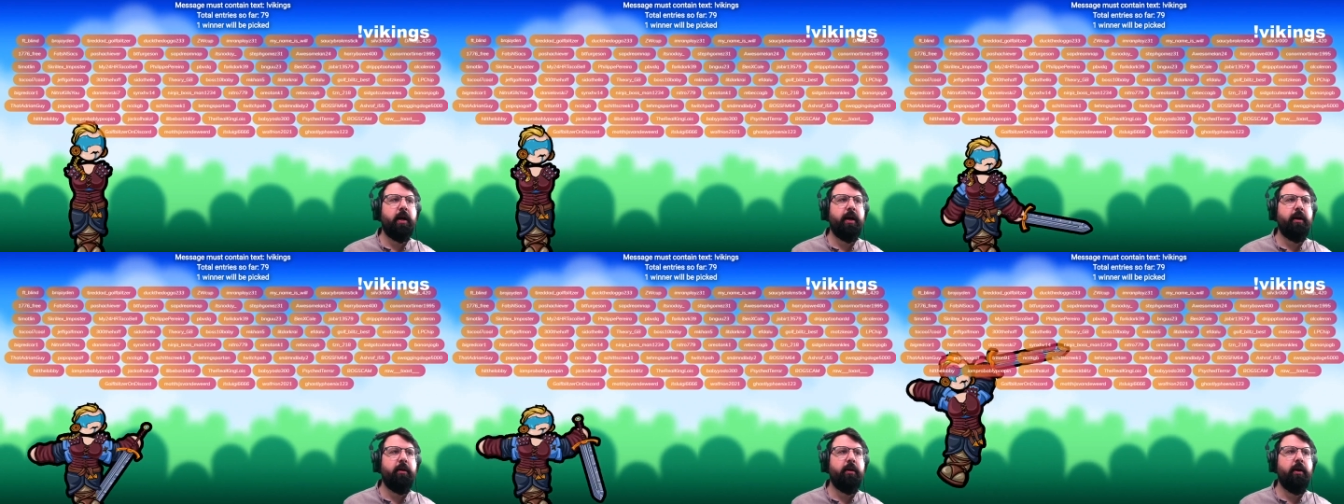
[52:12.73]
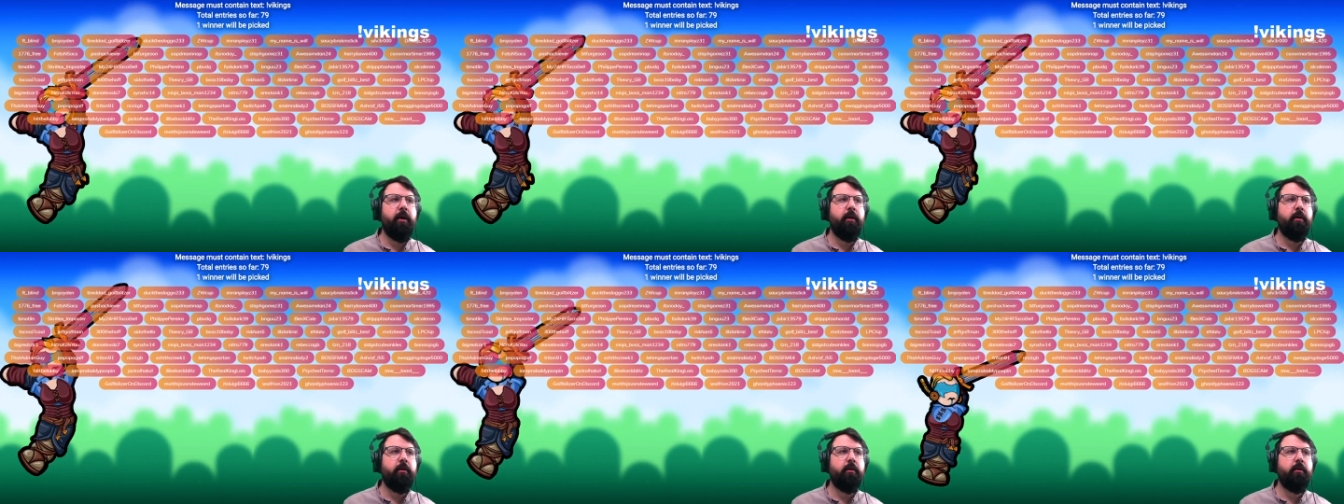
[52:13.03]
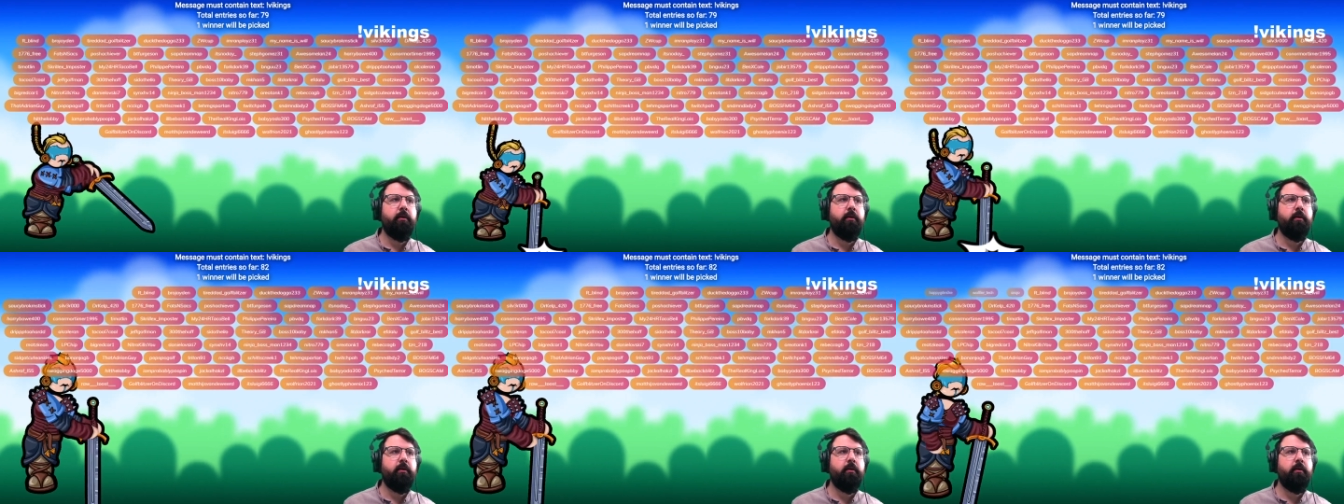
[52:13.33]
I don't know.
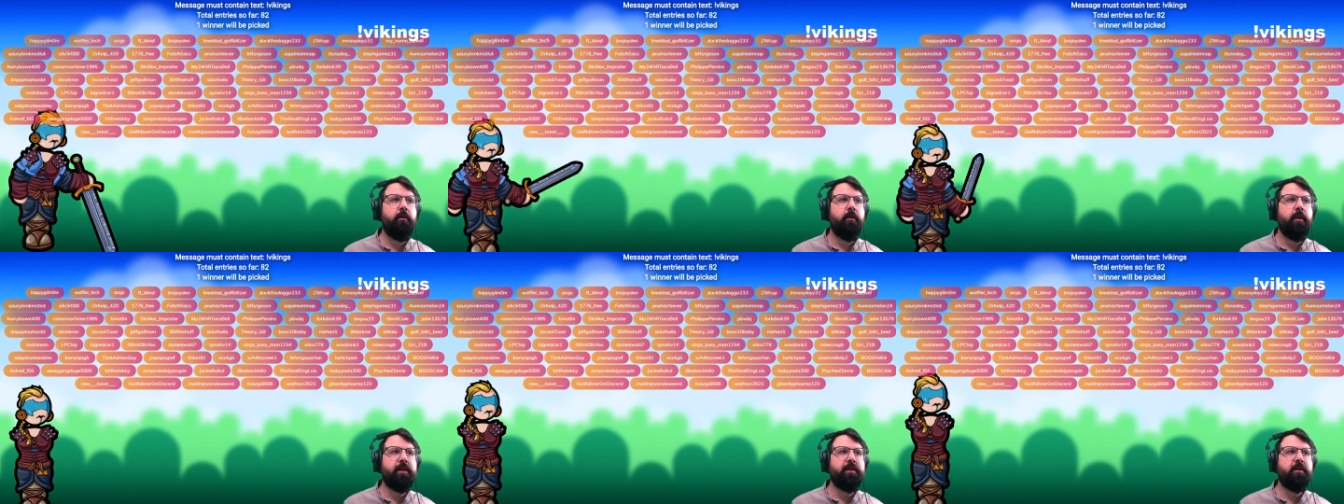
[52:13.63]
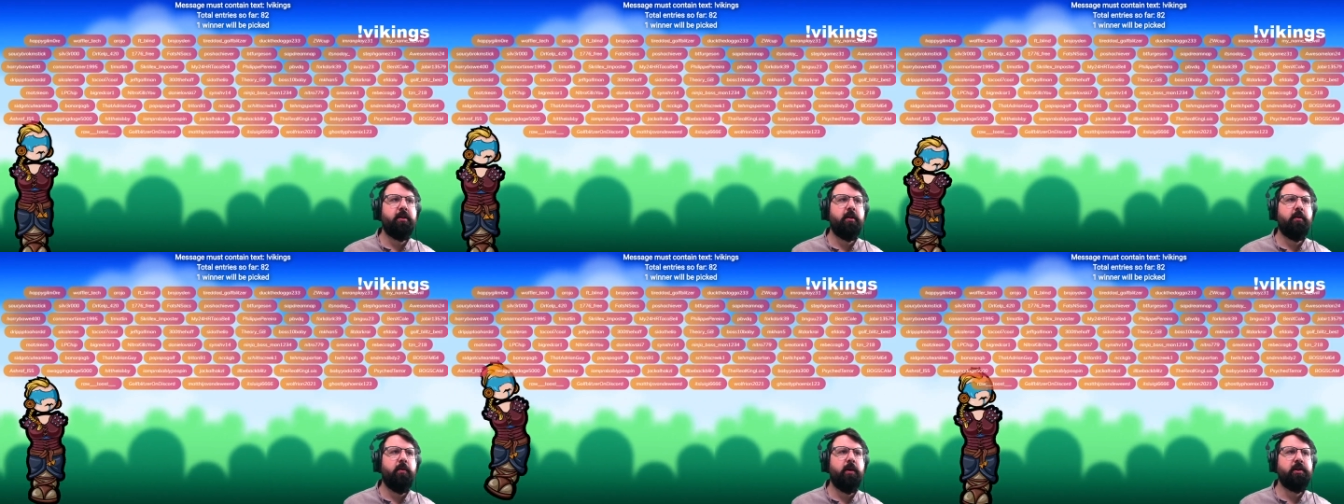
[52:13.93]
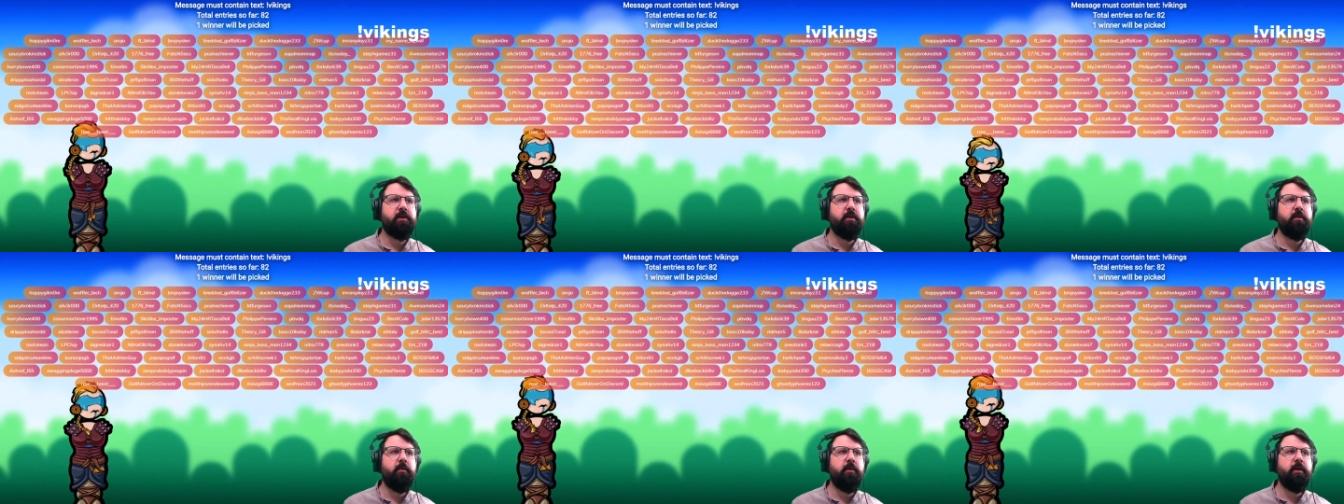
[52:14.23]
That's a good
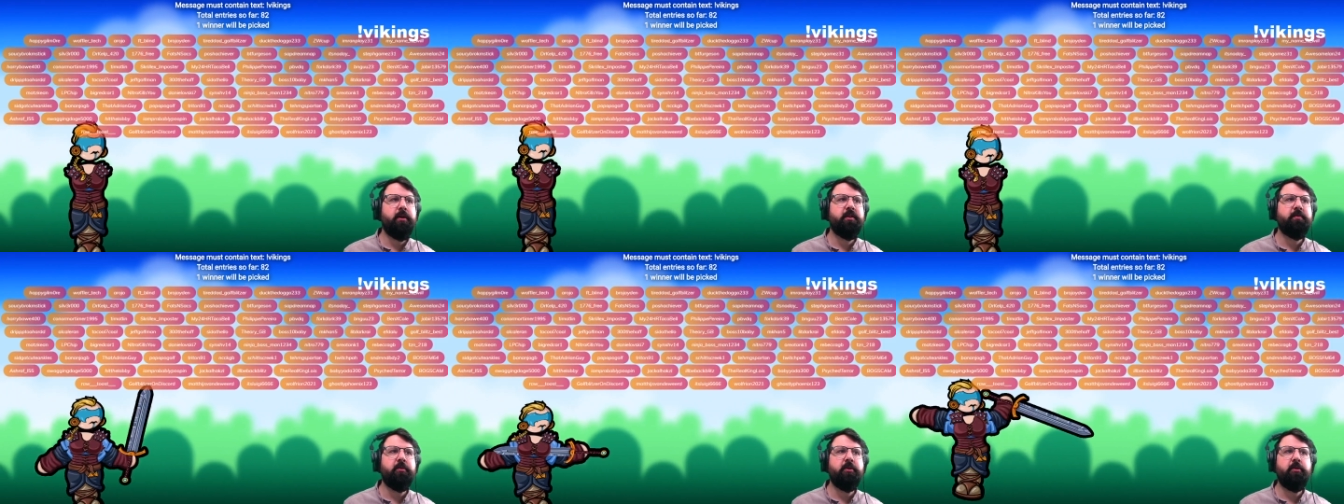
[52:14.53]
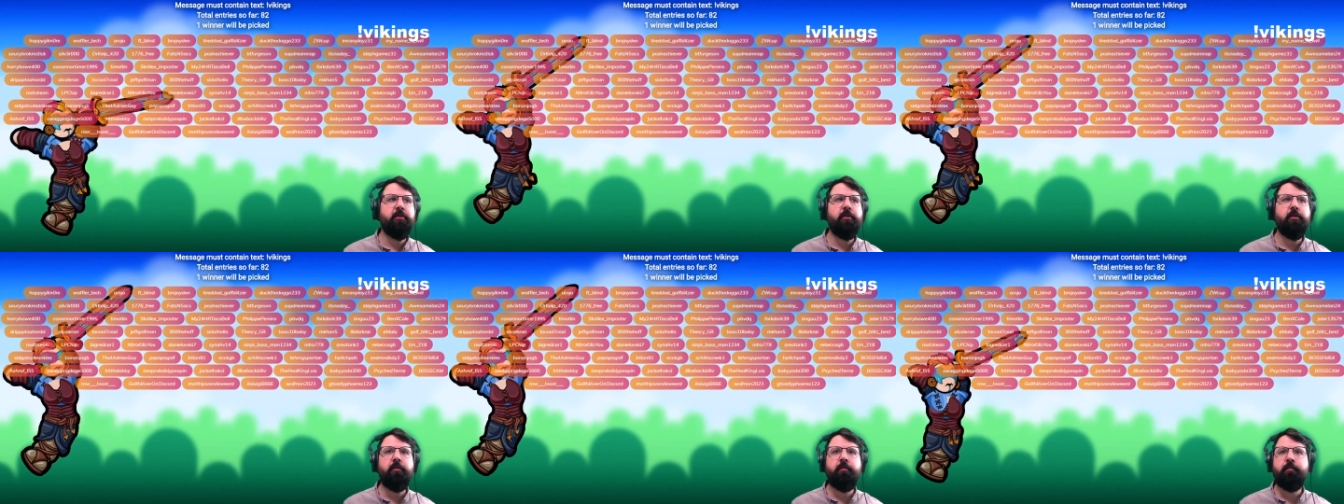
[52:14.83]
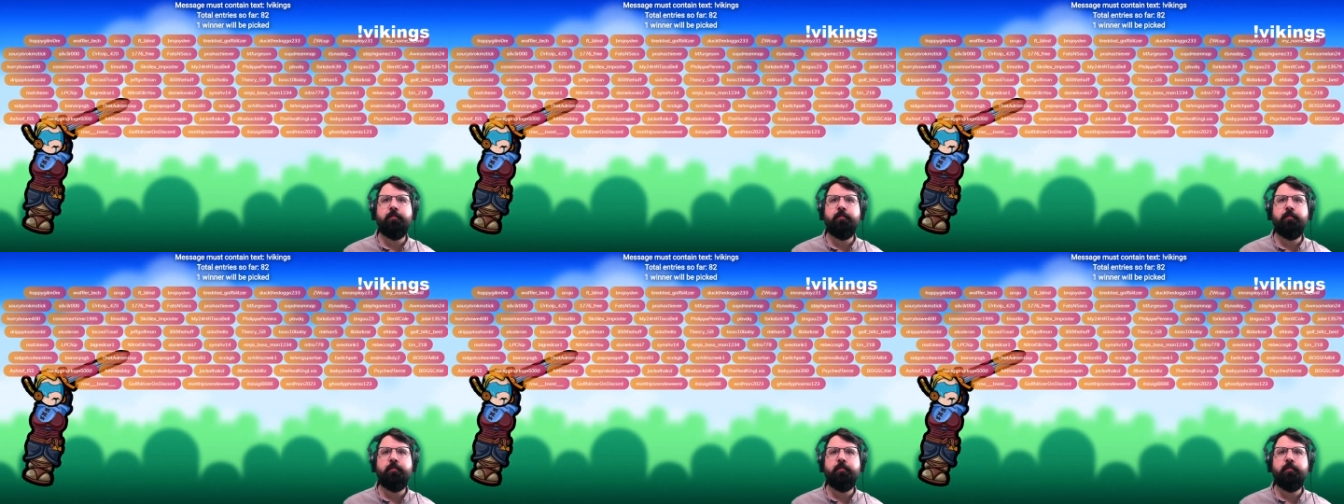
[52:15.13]
question. Where is McGrew?